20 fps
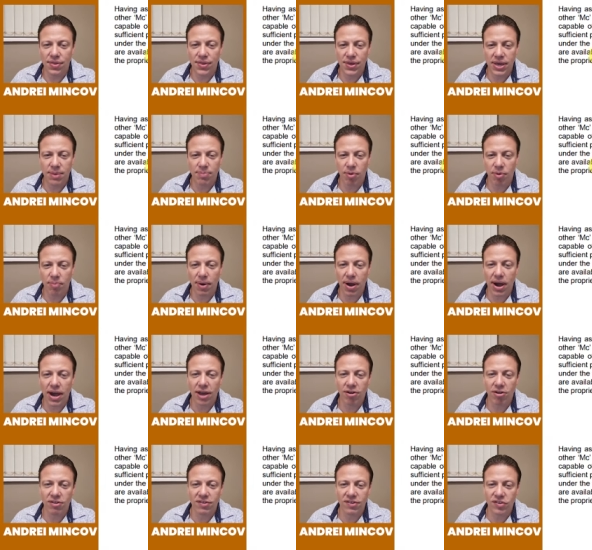the
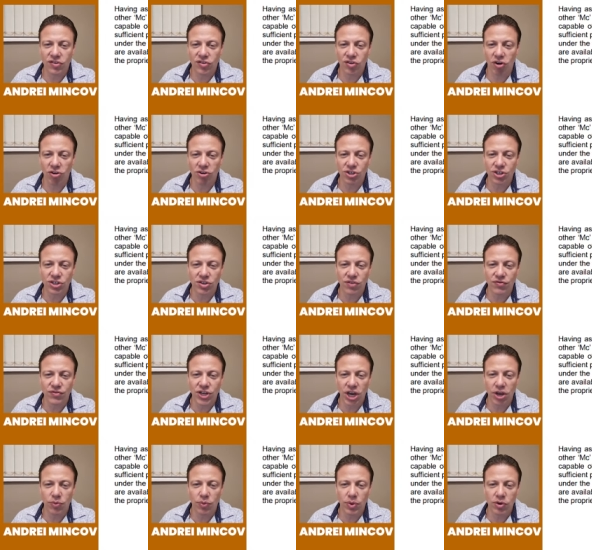proprietor's assertions of
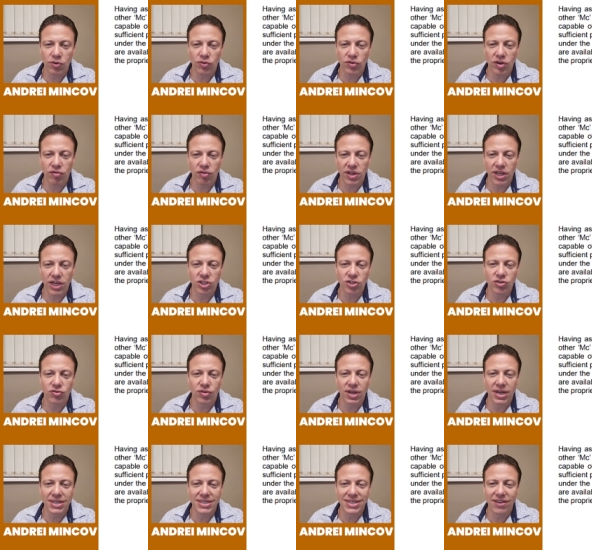genuine use in relation to
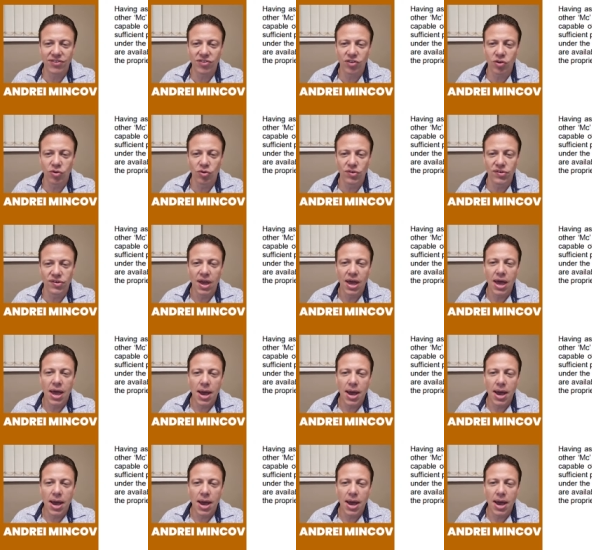the contested goods